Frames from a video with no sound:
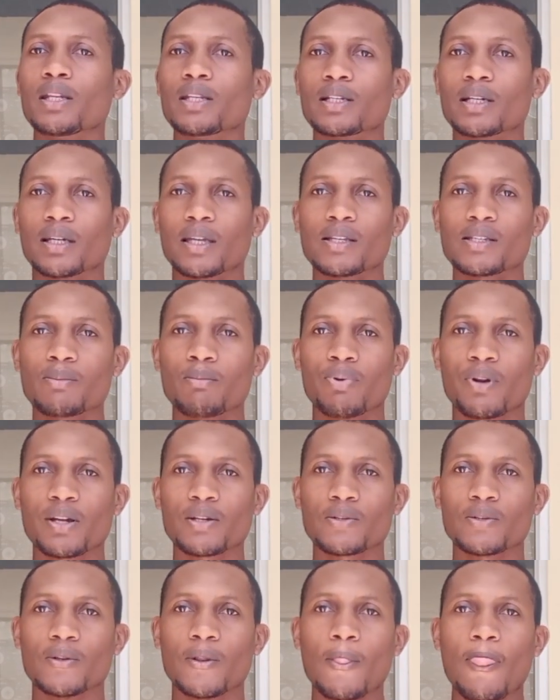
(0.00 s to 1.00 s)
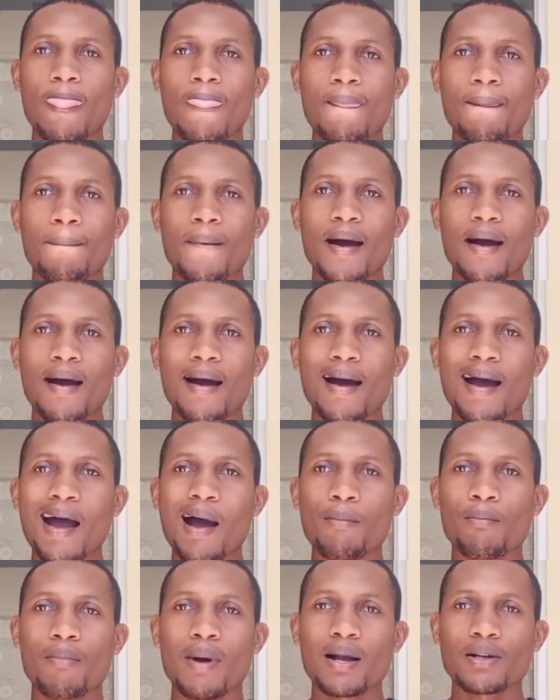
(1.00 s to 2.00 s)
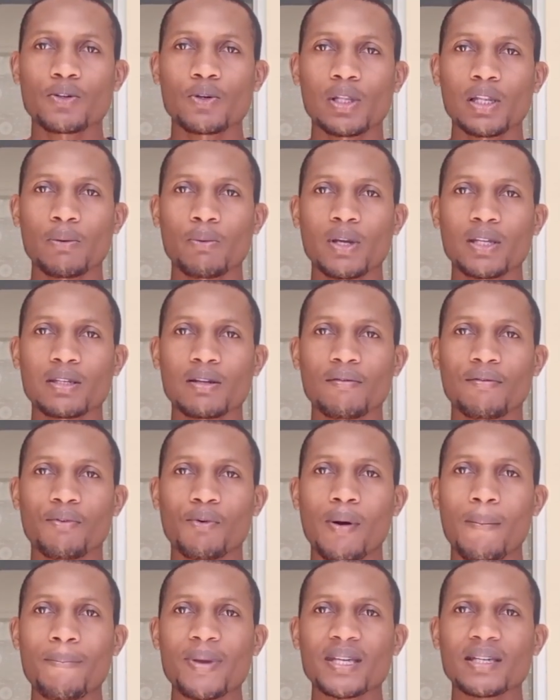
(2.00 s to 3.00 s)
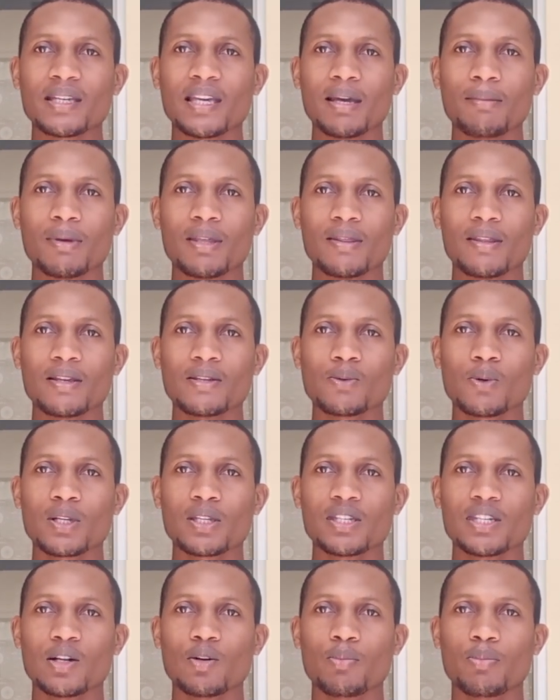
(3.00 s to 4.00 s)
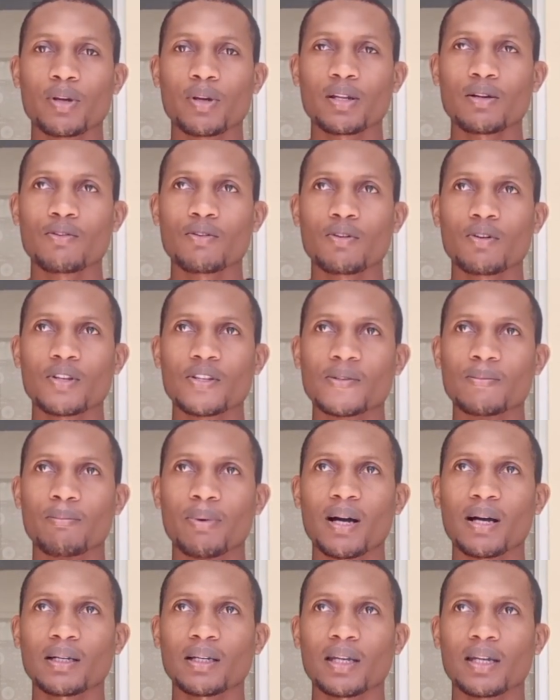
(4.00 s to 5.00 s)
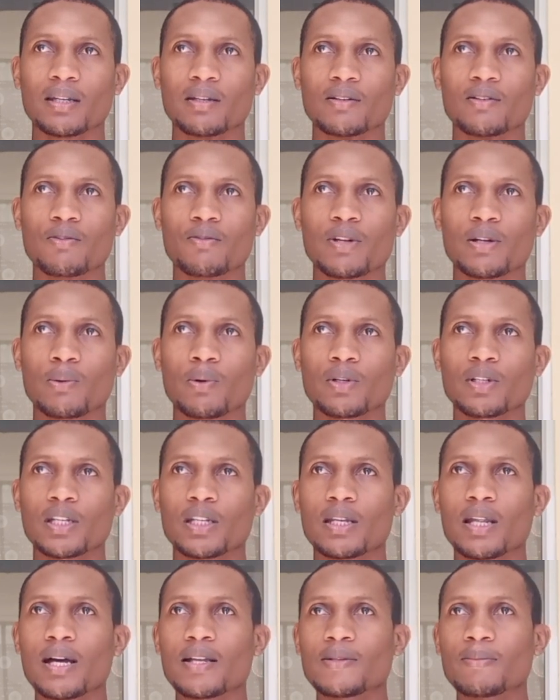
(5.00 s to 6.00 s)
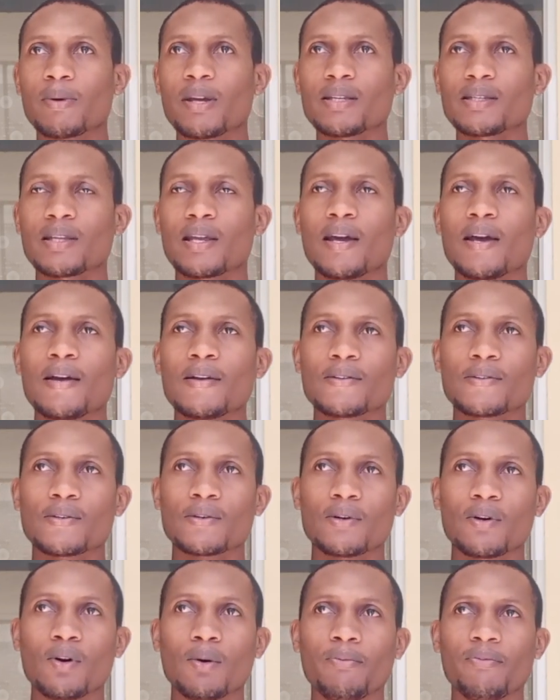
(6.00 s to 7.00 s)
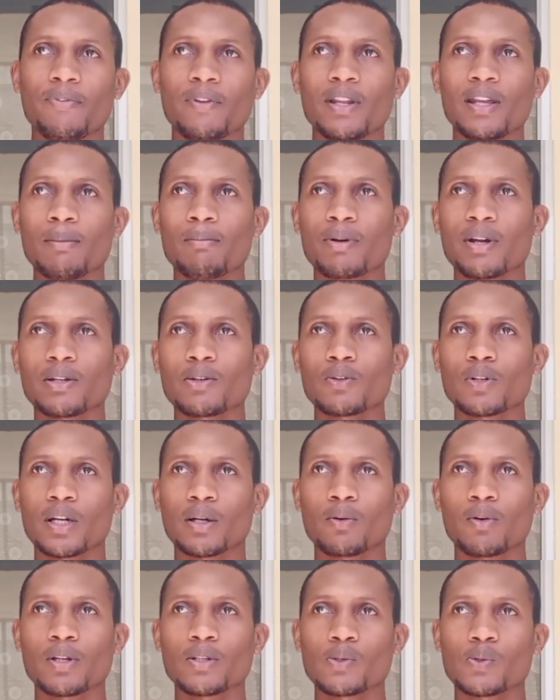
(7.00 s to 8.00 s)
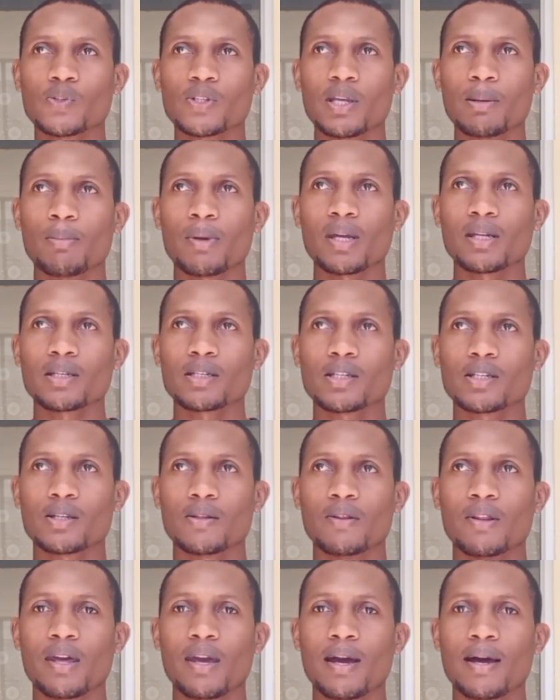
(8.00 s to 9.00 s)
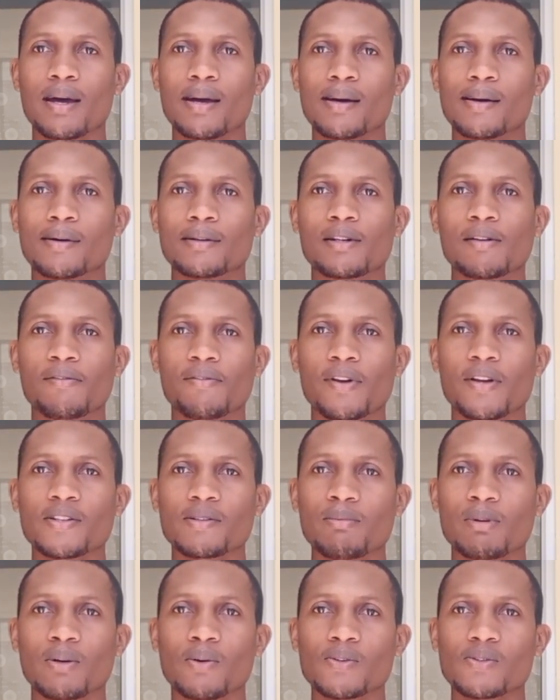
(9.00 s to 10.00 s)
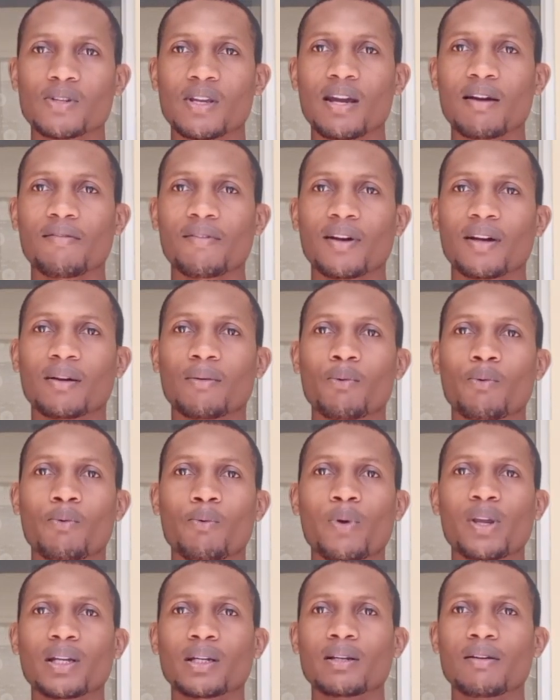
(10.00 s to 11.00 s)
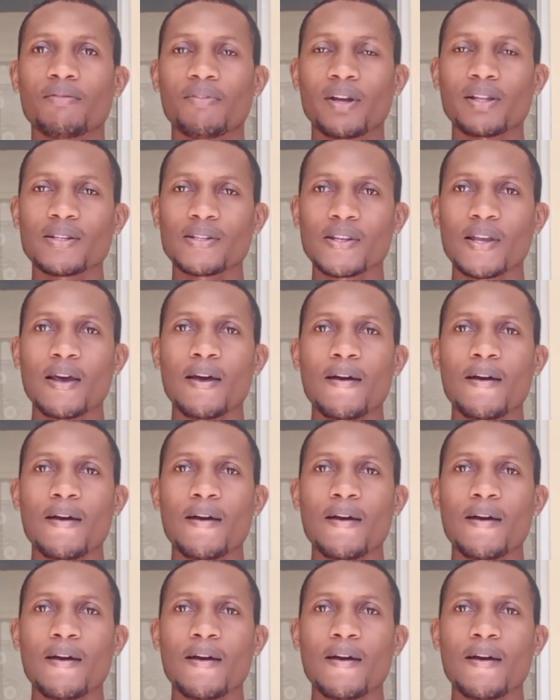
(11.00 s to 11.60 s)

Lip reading: it against Brighton? I'm actually waiting for a big game in this one. João Pedro is back and doing what he does best. So hopefully Brighton are going to cement their defense, because they have a weak defense.